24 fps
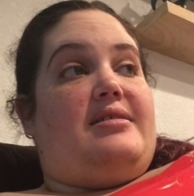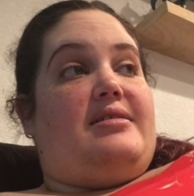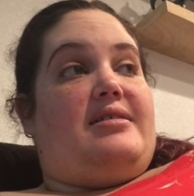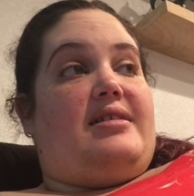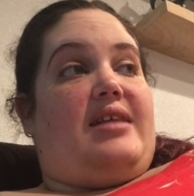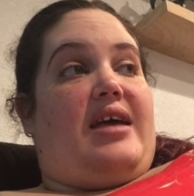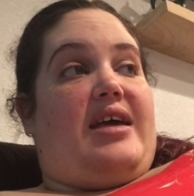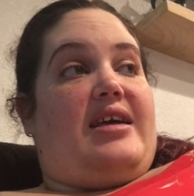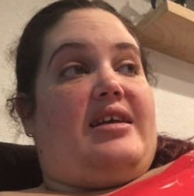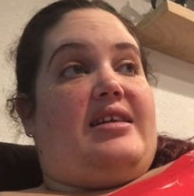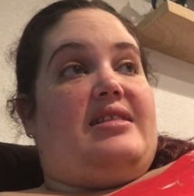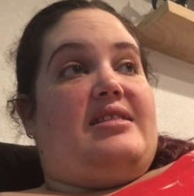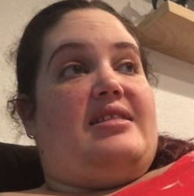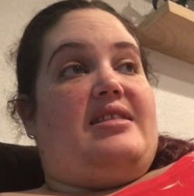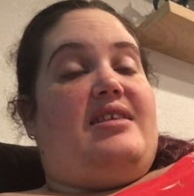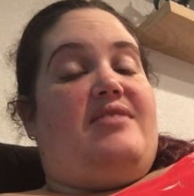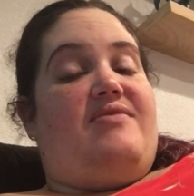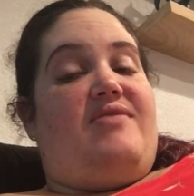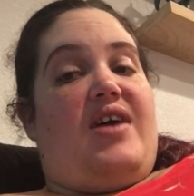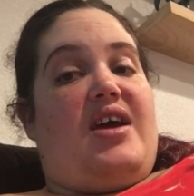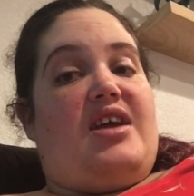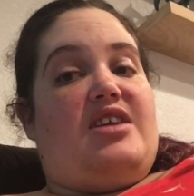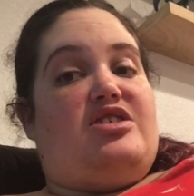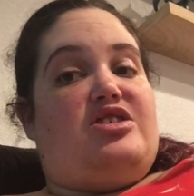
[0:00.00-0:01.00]
like
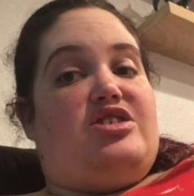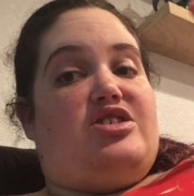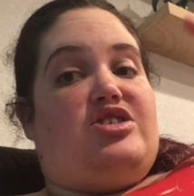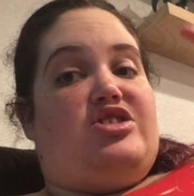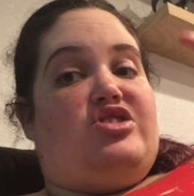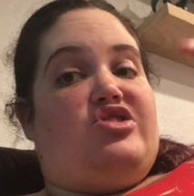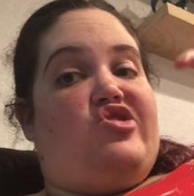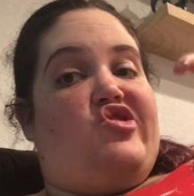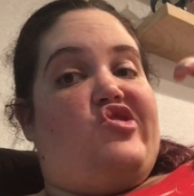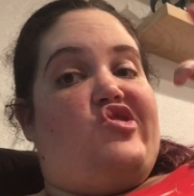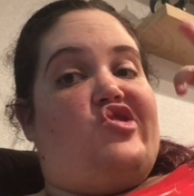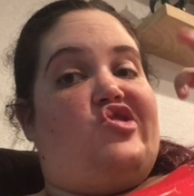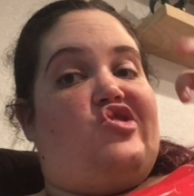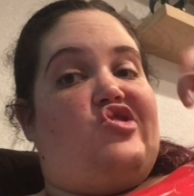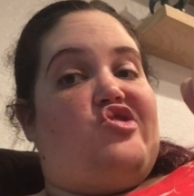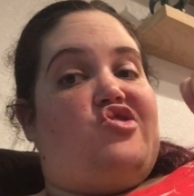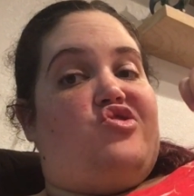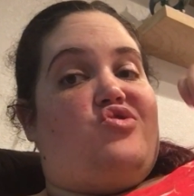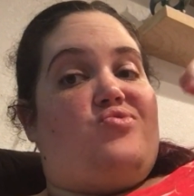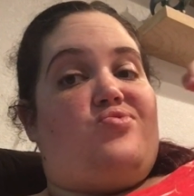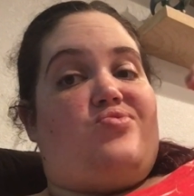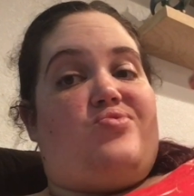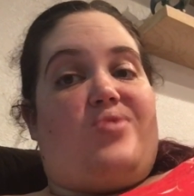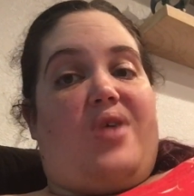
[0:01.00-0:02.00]
Levi just
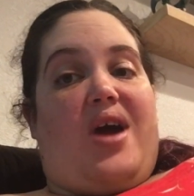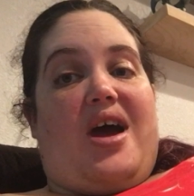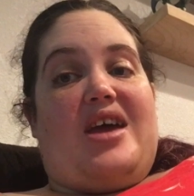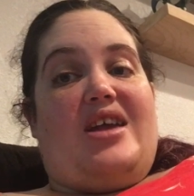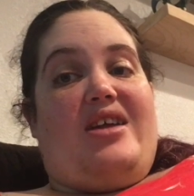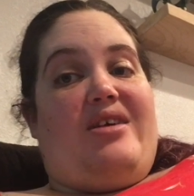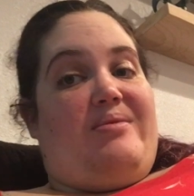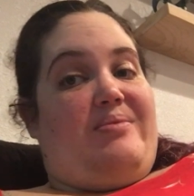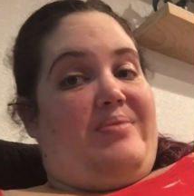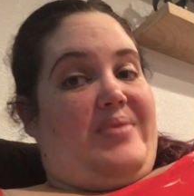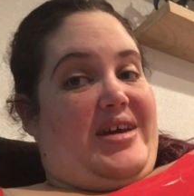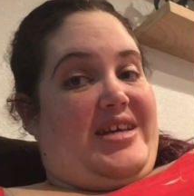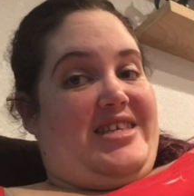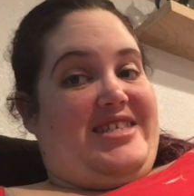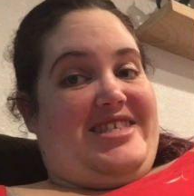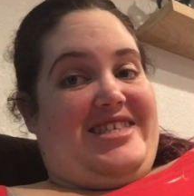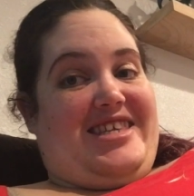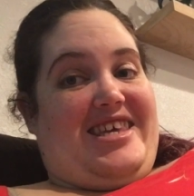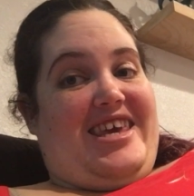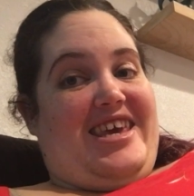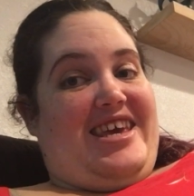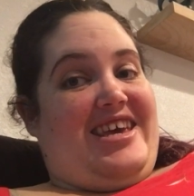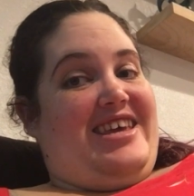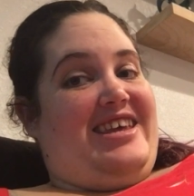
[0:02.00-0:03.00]
dried up my
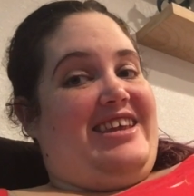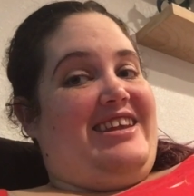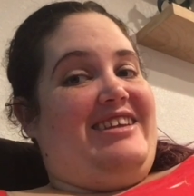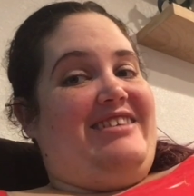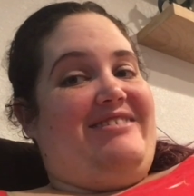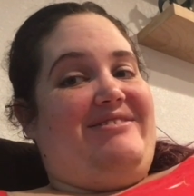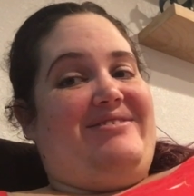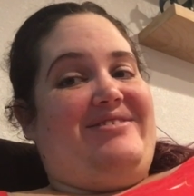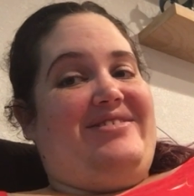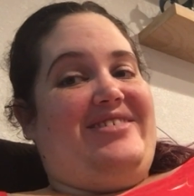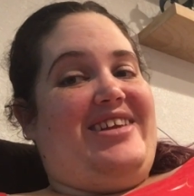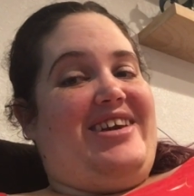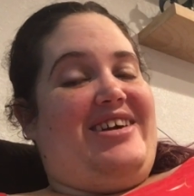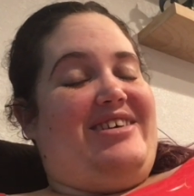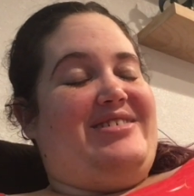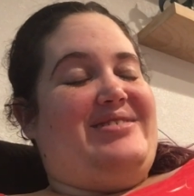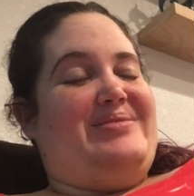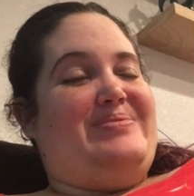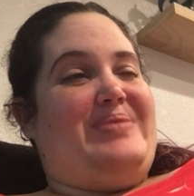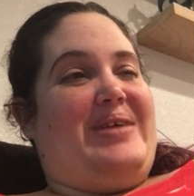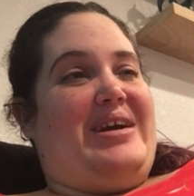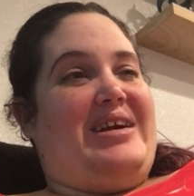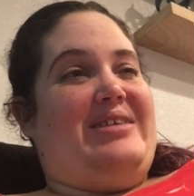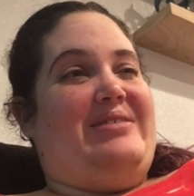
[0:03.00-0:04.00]
skin when I
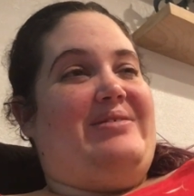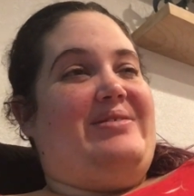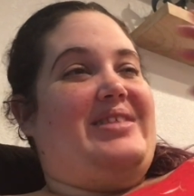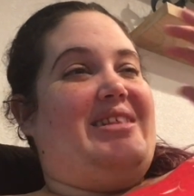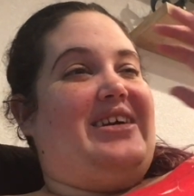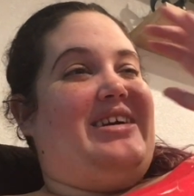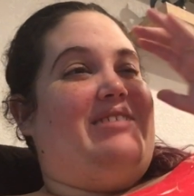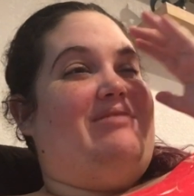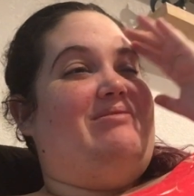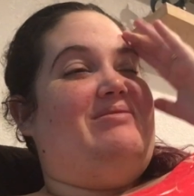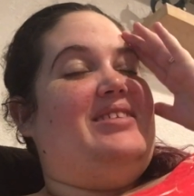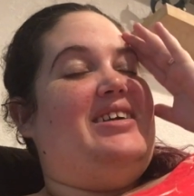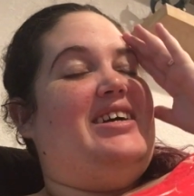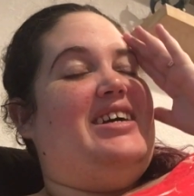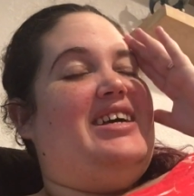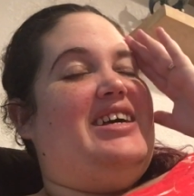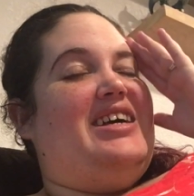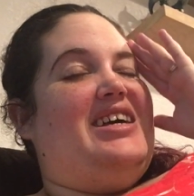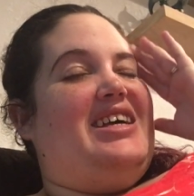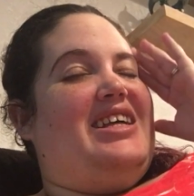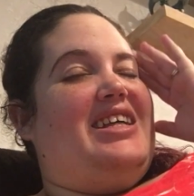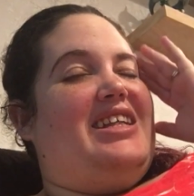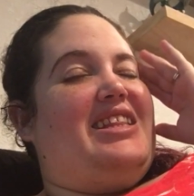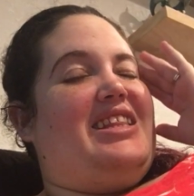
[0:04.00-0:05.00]
was pregnant with him,
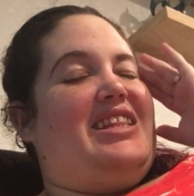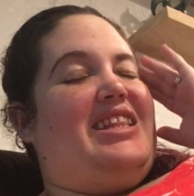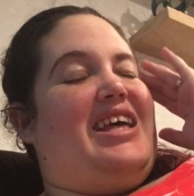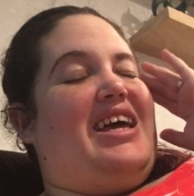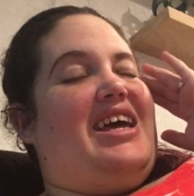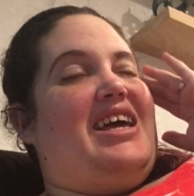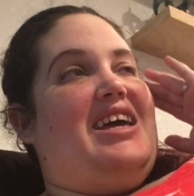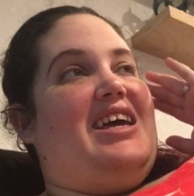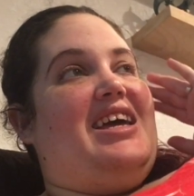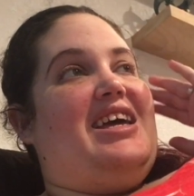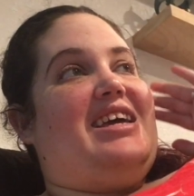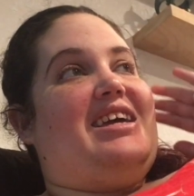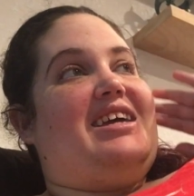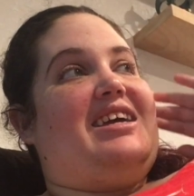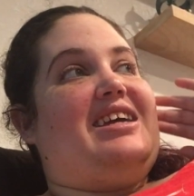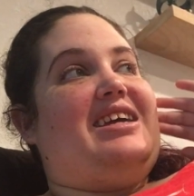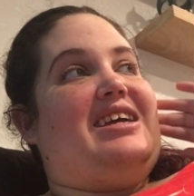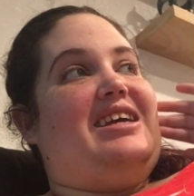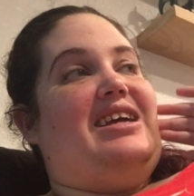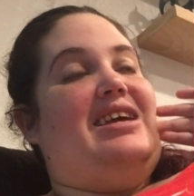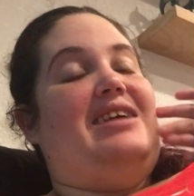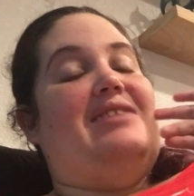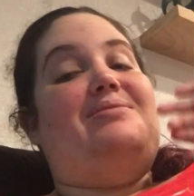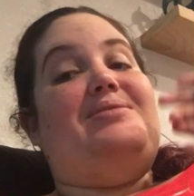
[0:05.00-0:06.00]
like.
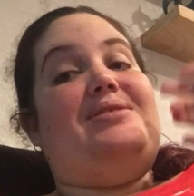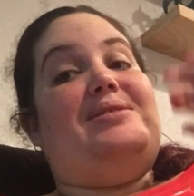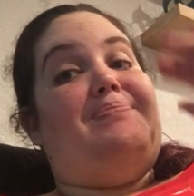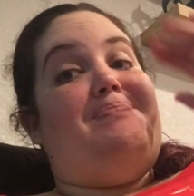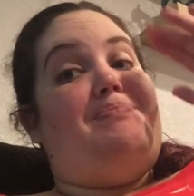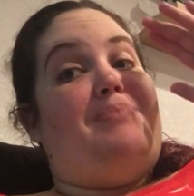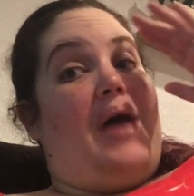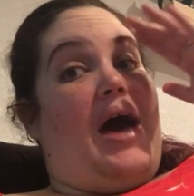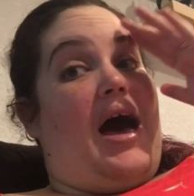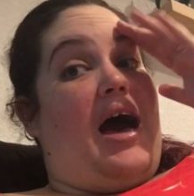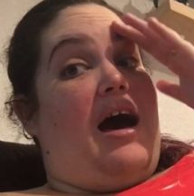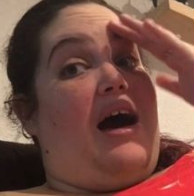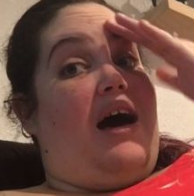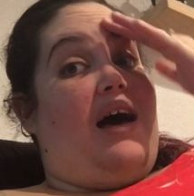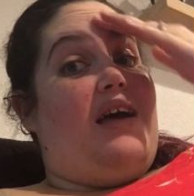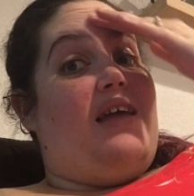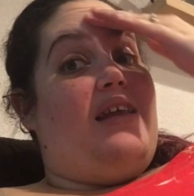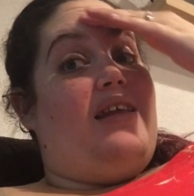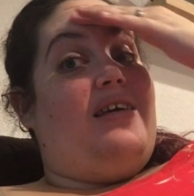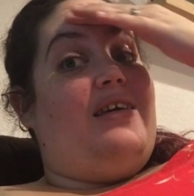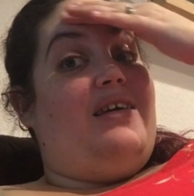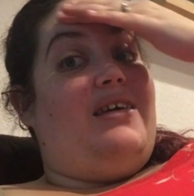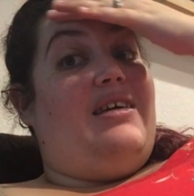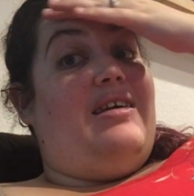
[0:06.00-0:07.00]
It was
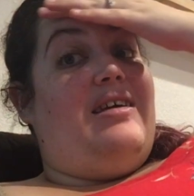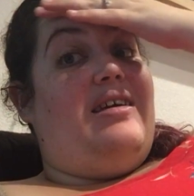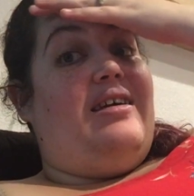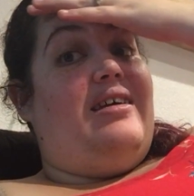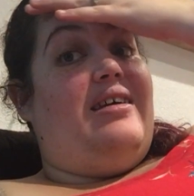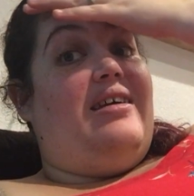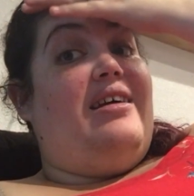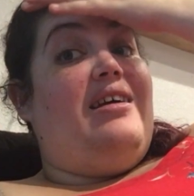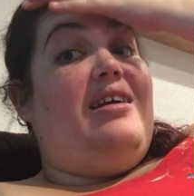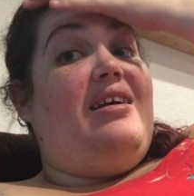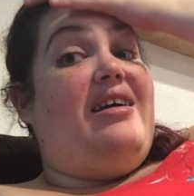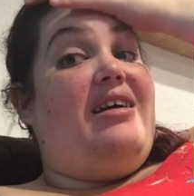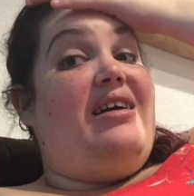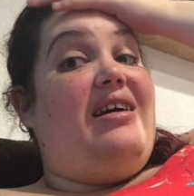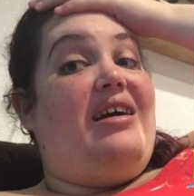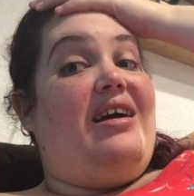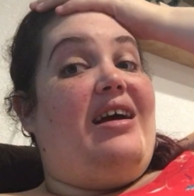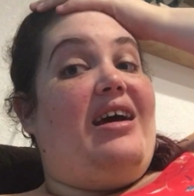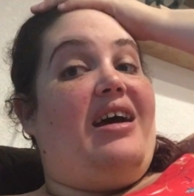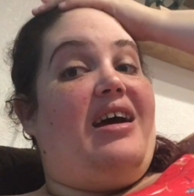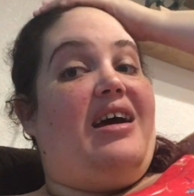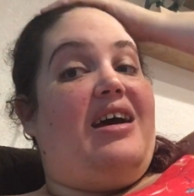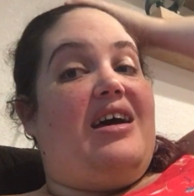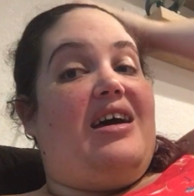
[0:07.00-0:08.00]
bad,
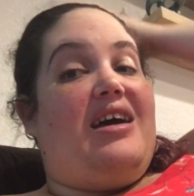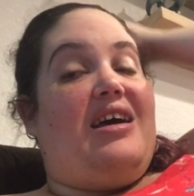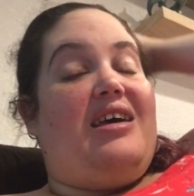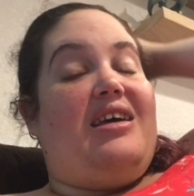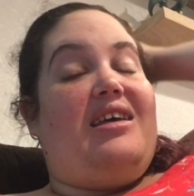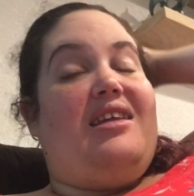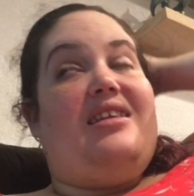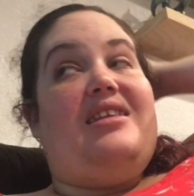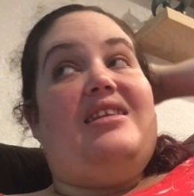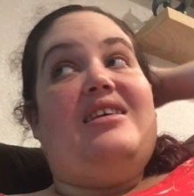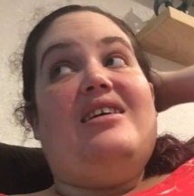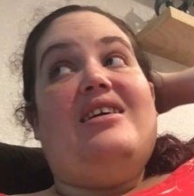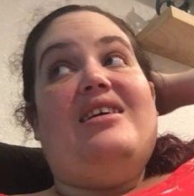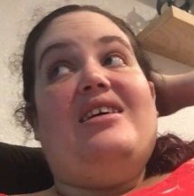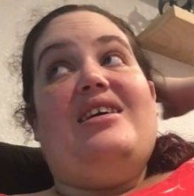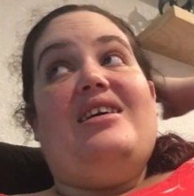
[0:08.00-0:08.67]
and